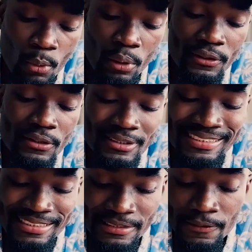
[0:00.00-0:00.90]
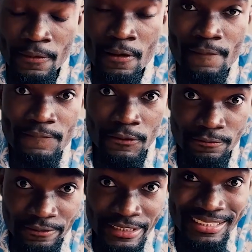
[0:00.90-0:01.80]
What you're going to see
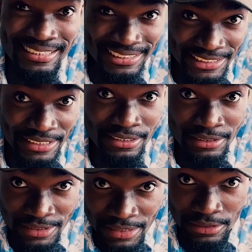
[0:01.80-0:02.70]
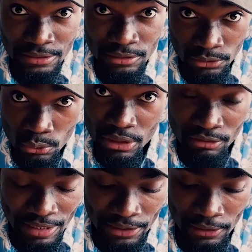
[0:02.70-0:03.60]
for VGT, Google
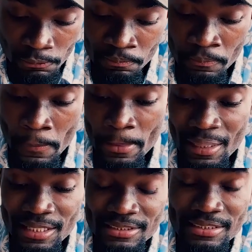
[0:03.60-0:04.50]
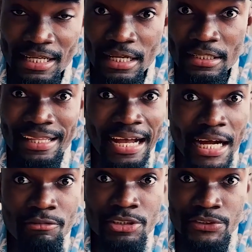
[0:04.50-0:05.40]
it right now, is that the
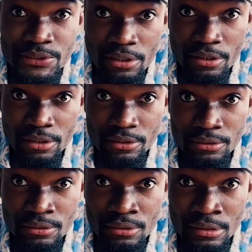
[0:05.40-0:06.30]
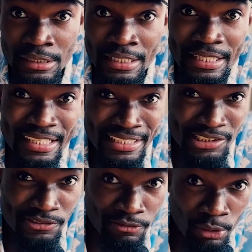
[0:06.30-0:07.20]
average return
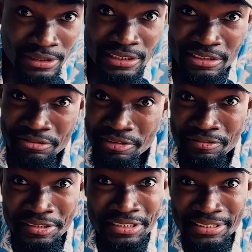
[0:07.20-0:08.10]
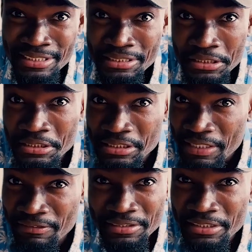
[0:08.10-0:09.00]
is 14, 15, 16,
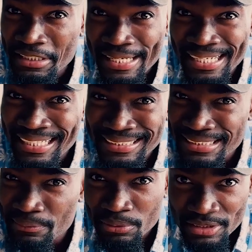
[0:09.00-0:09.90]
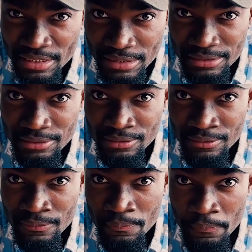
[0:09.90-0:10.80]
17, 18%.
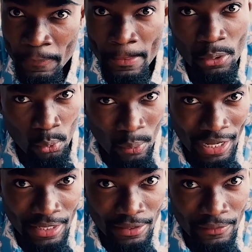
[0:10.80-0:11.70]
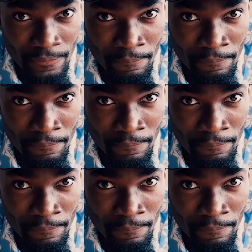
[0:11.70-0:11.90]
Why?